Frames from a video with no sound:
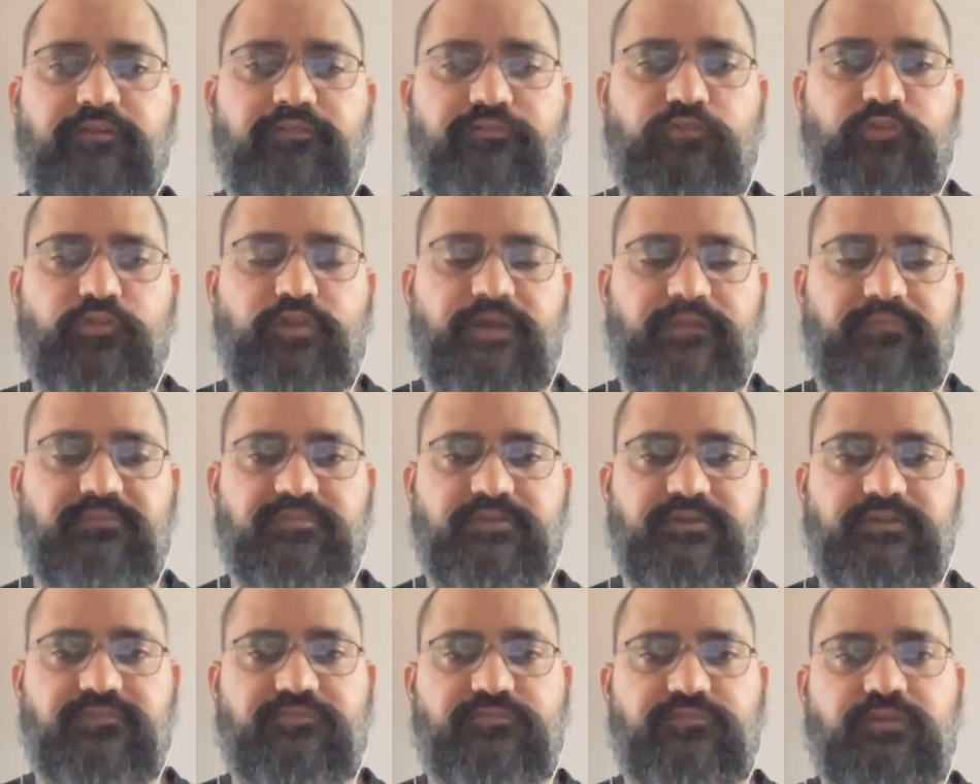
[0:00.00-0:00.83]
for
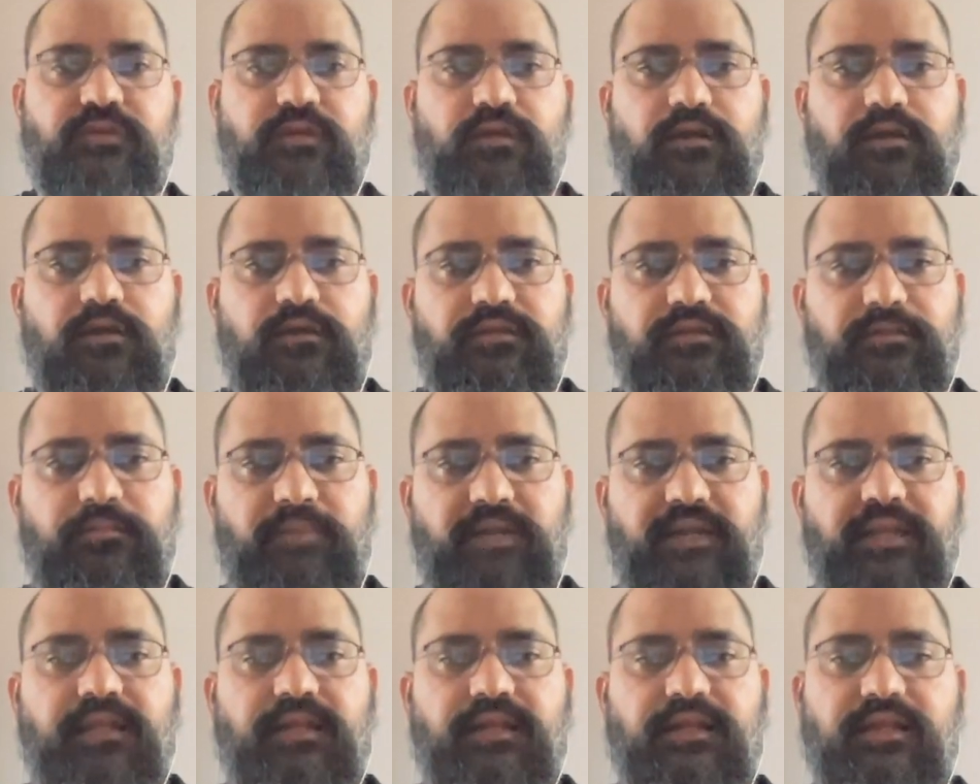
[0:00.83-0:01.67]
themselves the
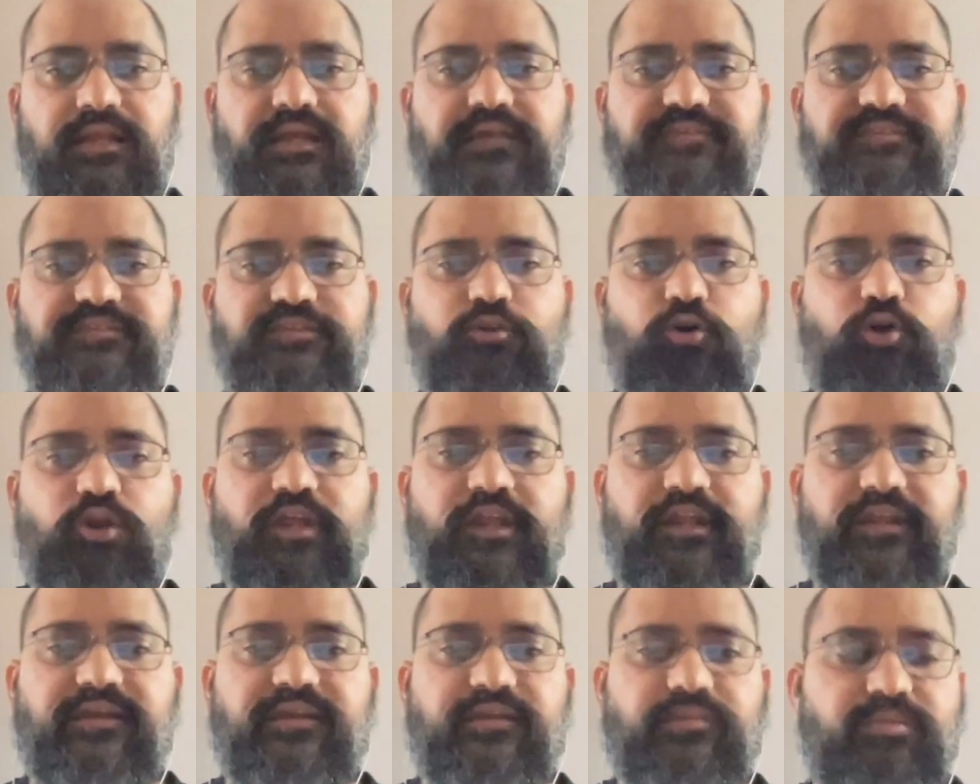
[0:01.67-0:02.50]
middle class the
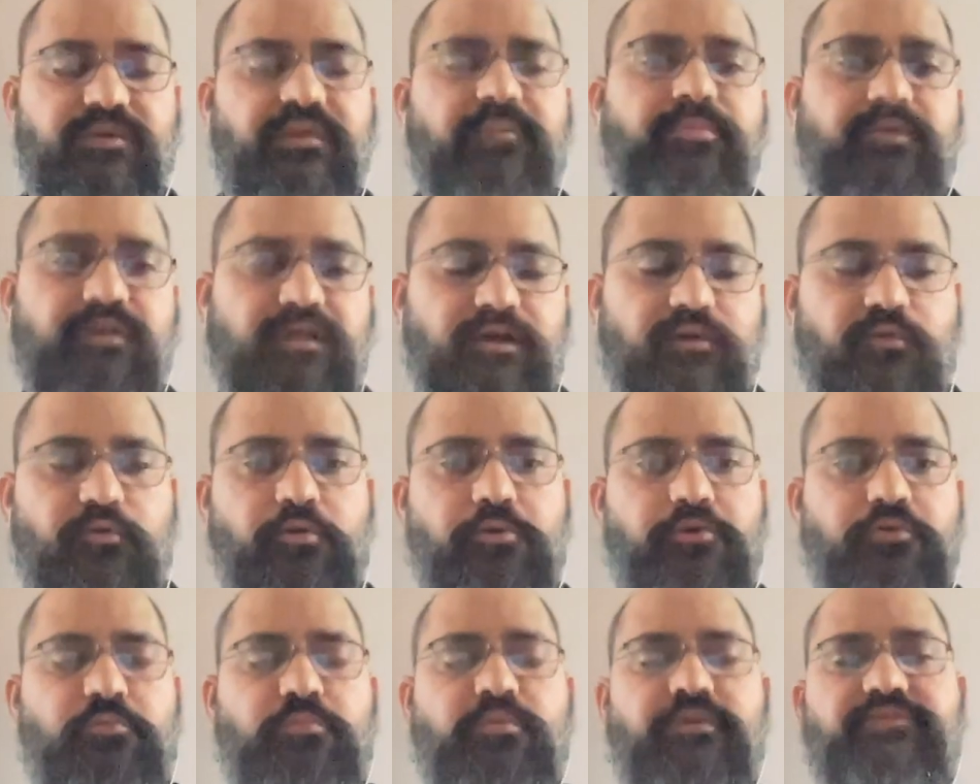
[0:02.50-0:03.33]
ordinary people are
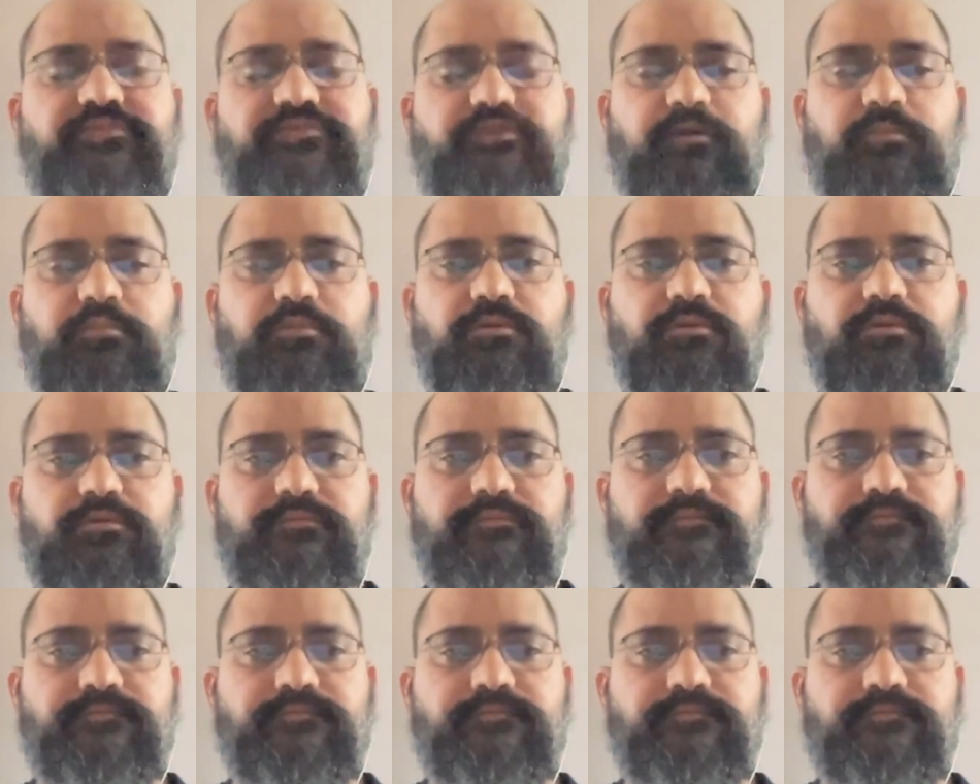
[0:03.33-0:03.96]
going to be in trouble